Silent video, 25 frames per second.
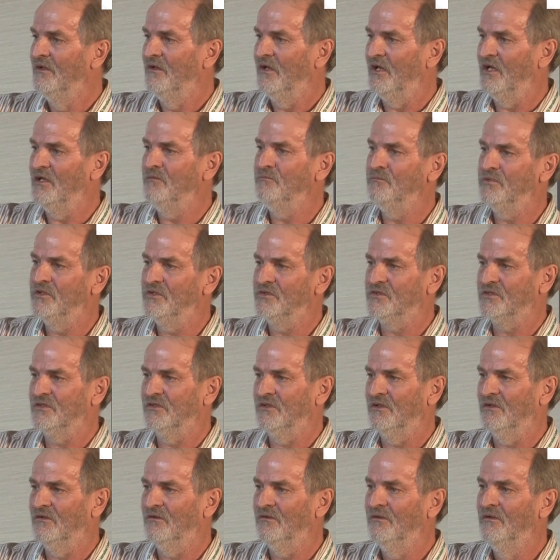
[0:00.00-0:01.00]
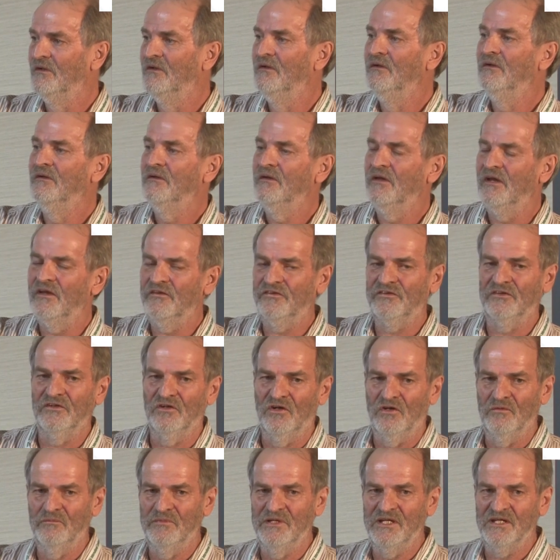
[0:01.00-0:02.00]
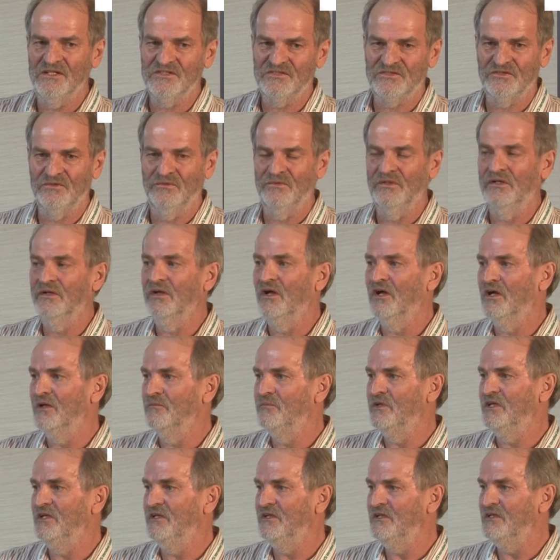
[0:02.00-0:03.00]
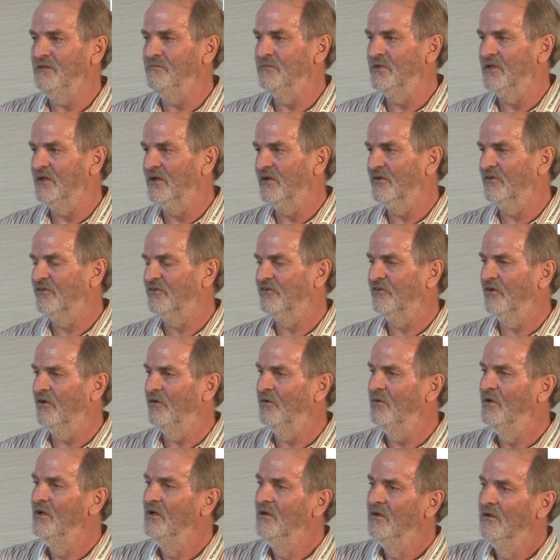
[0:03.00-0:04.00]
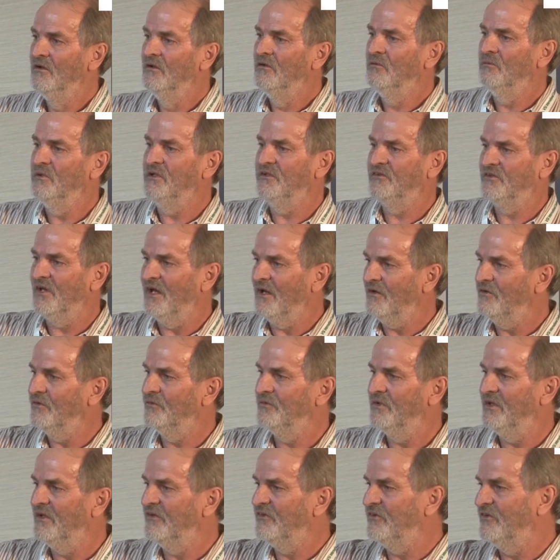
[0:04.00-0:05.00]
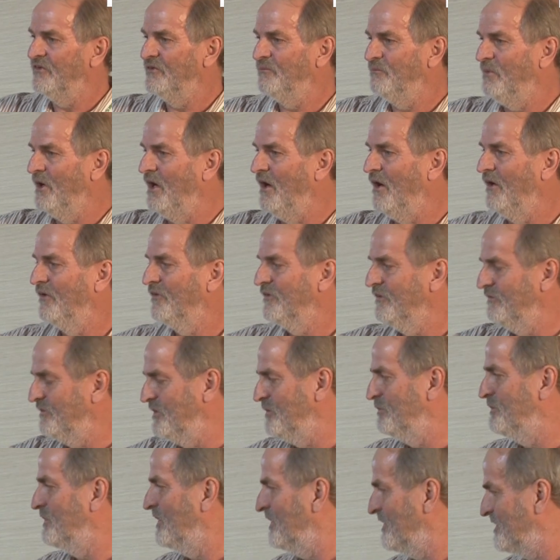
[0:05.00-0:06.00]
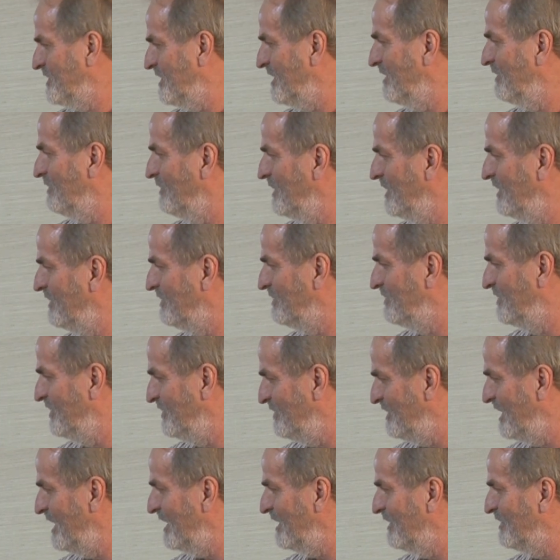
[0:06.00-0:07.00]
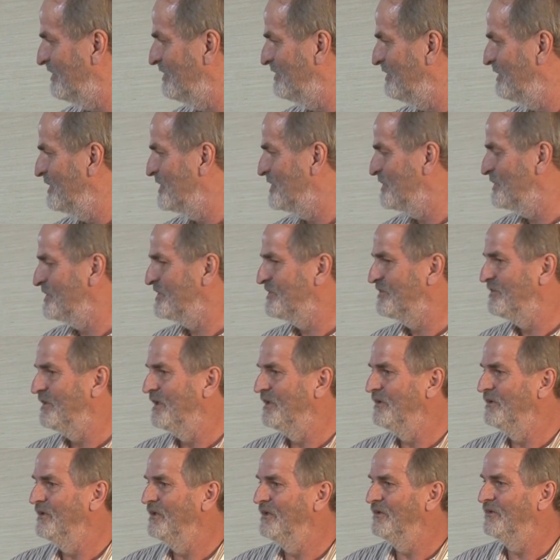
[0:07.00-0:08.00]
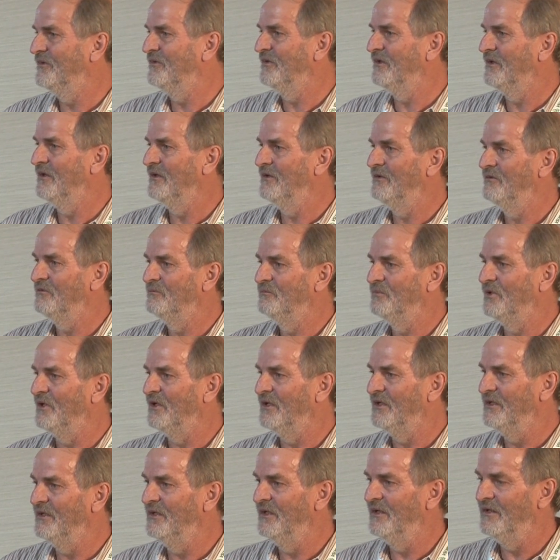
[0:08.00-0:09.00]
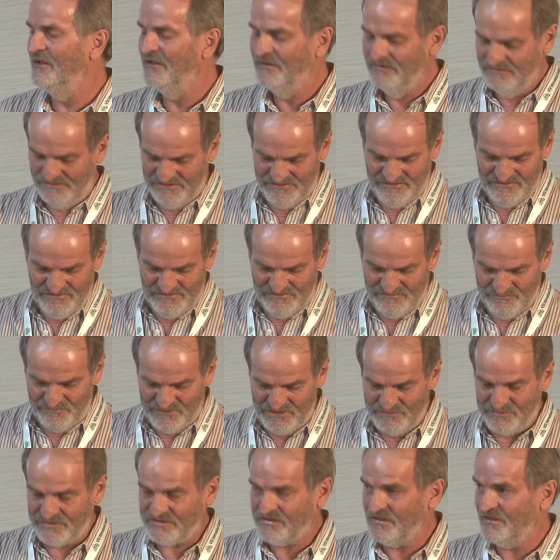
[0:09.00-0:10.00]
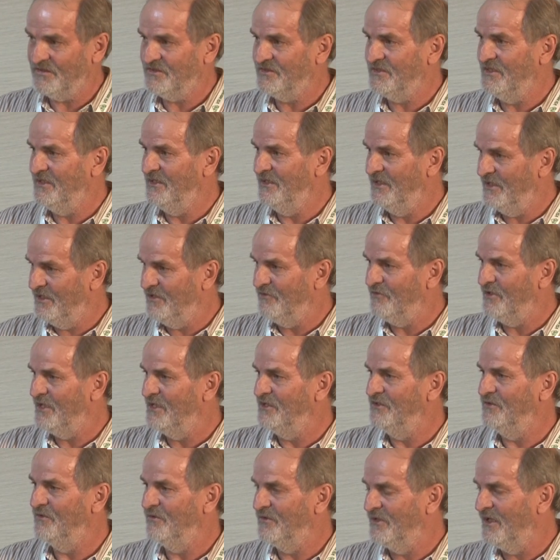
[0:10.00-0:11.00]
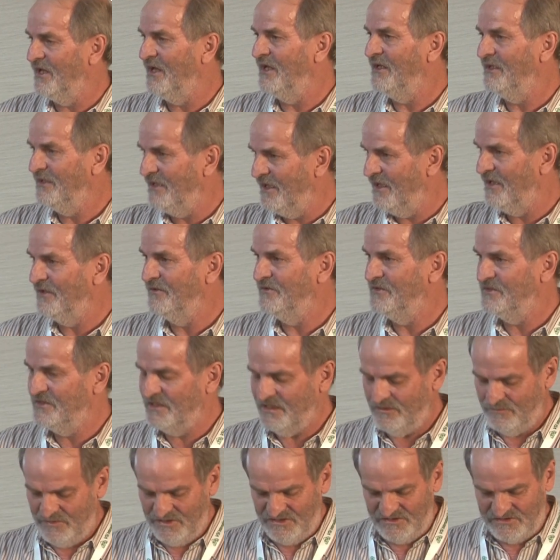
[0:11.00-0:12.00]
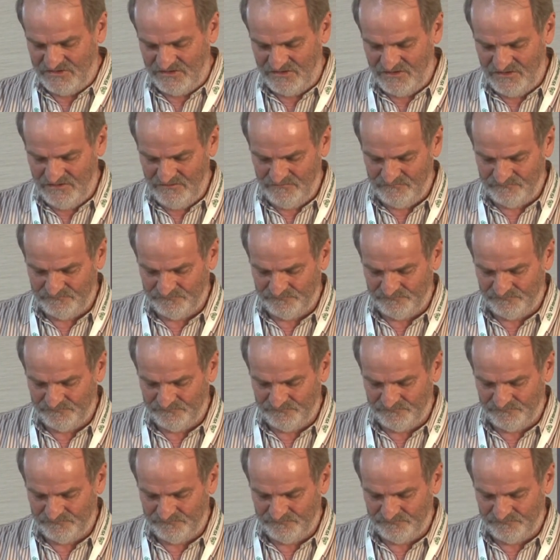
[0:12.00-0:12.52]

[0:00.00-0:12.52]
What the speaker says: N-butanol, ethanol mix, or an IBE mix. So we tackled this as part of the project with Vivek, which was funded by BBSRC, Innovate UK, and the DBT.